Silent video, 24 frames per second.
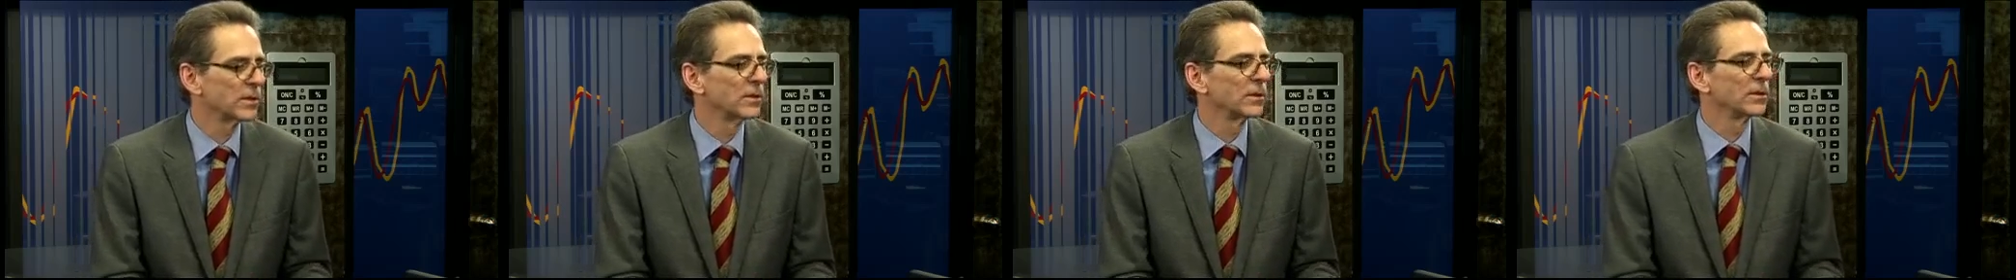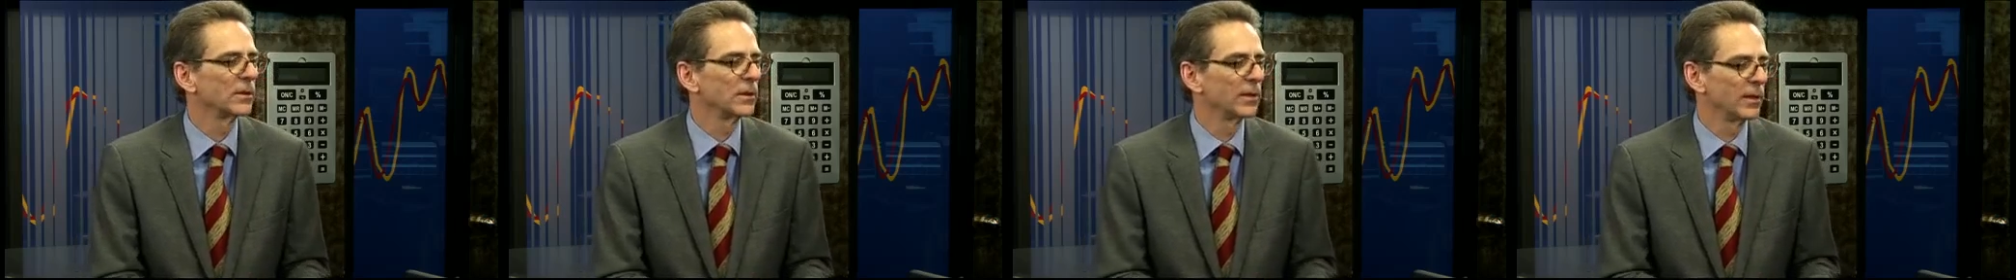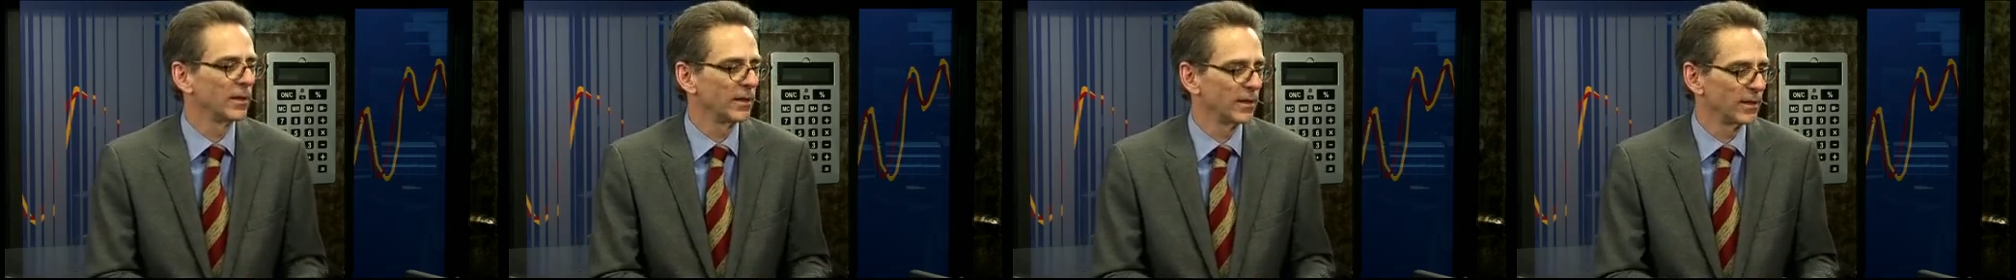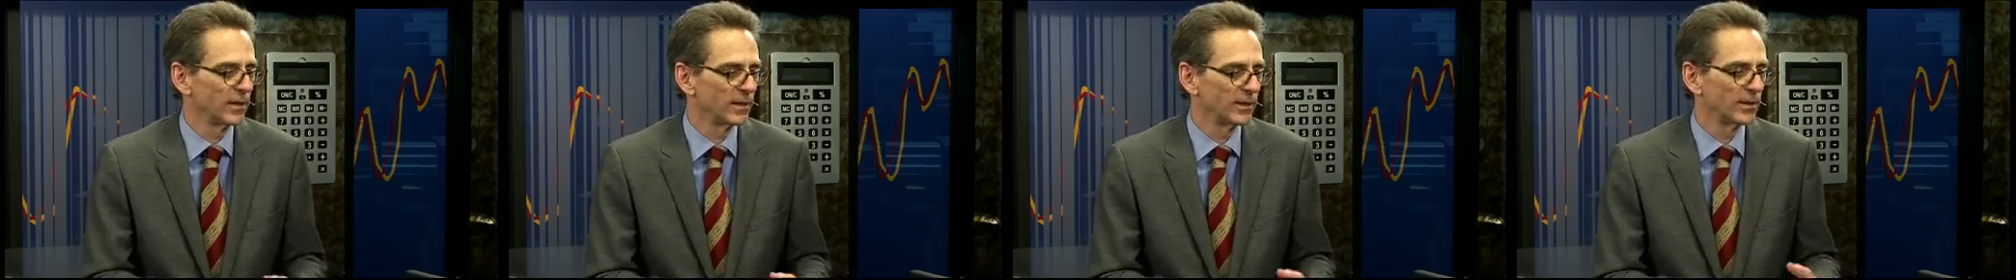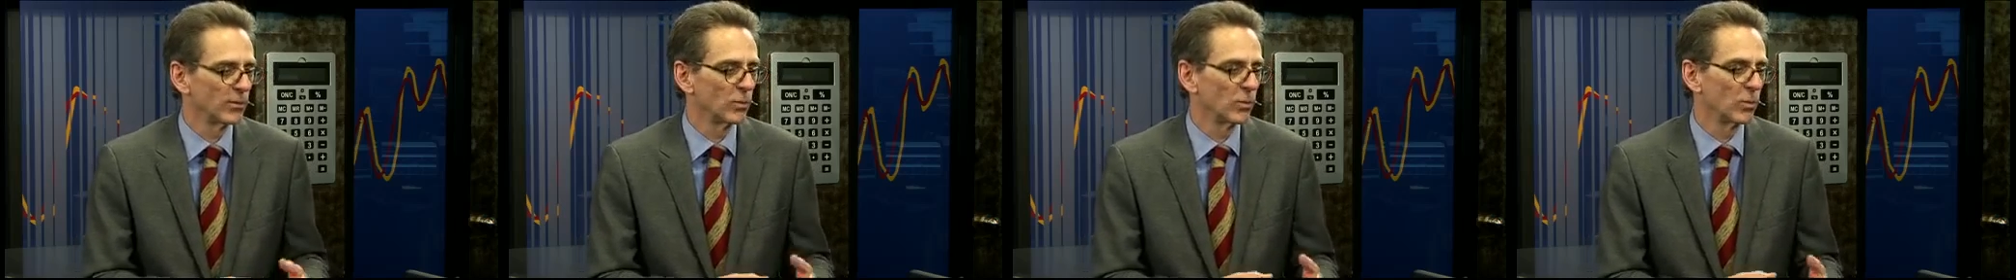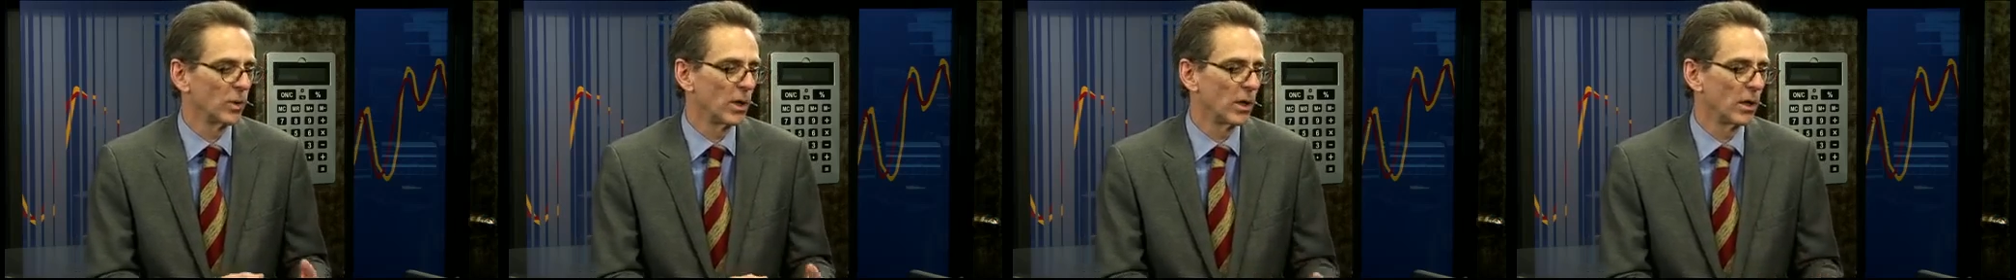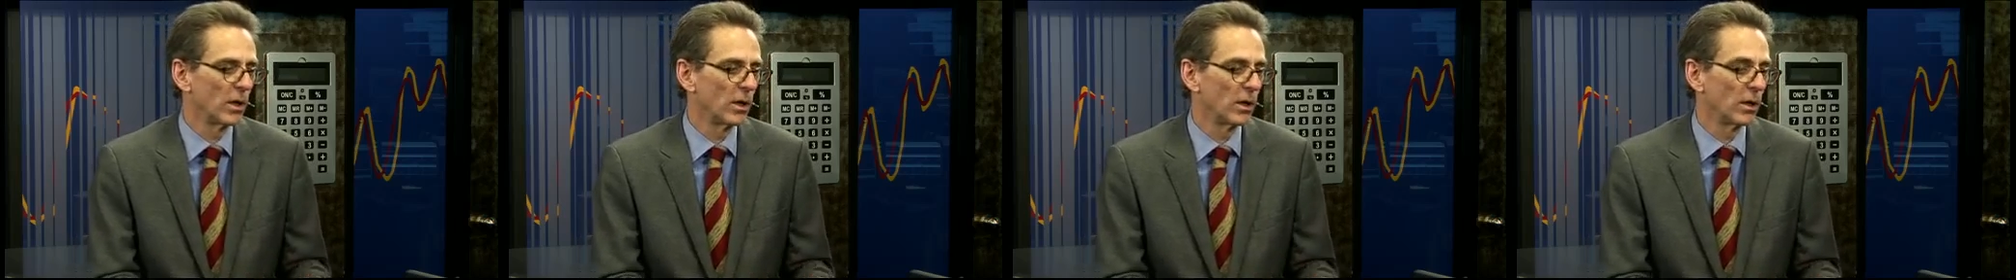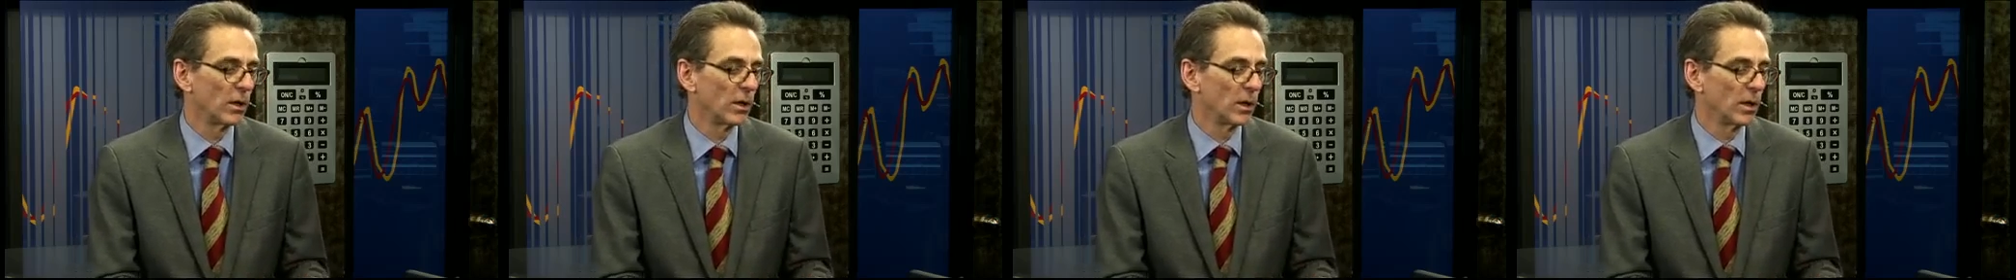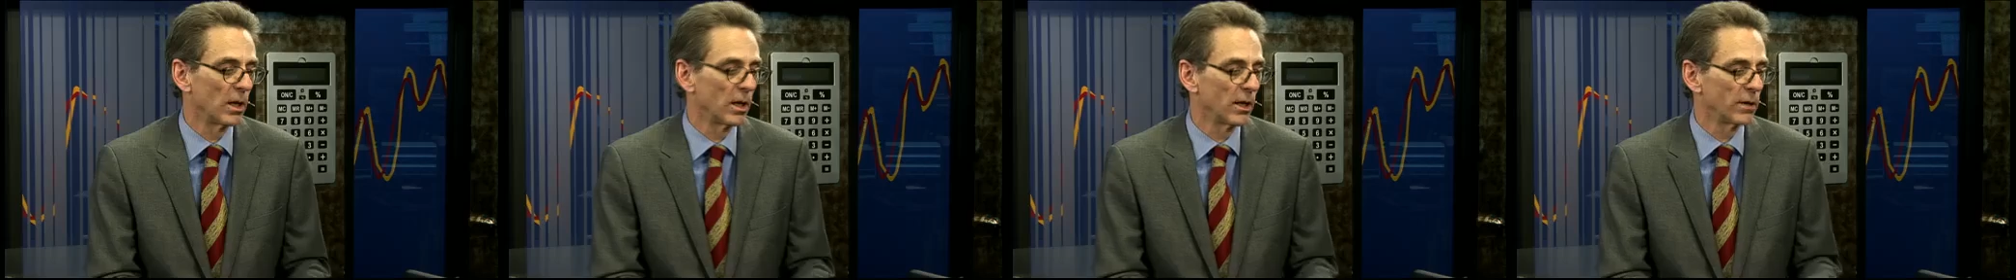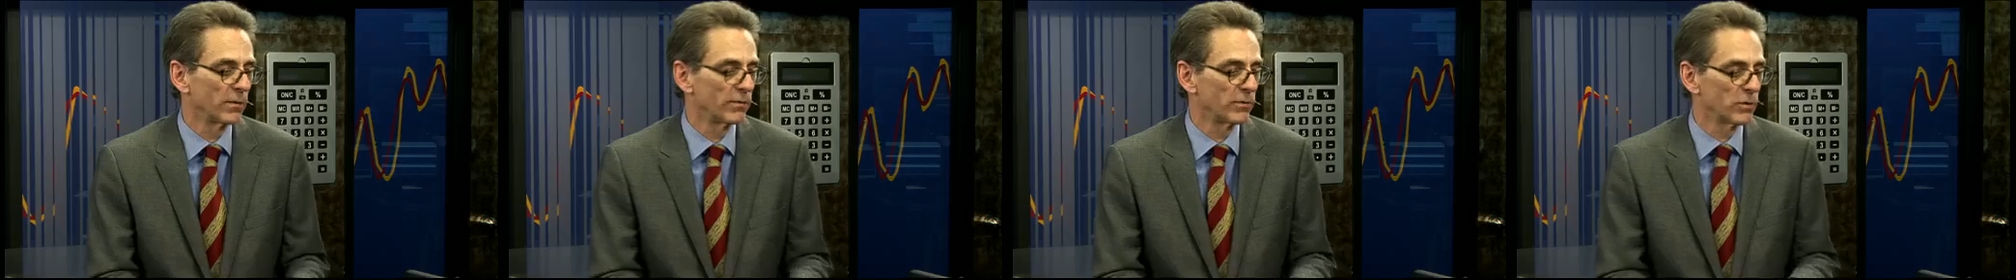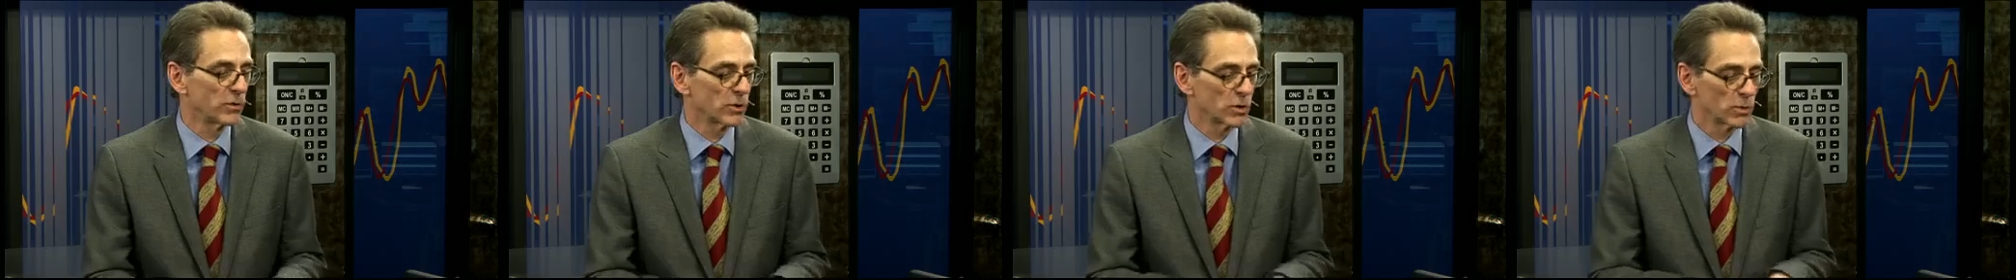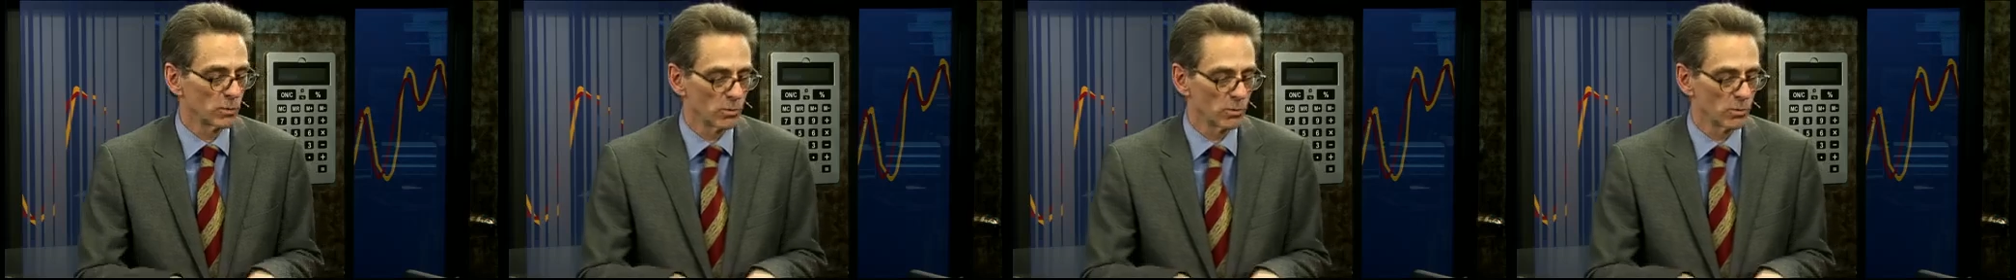and where a lot of the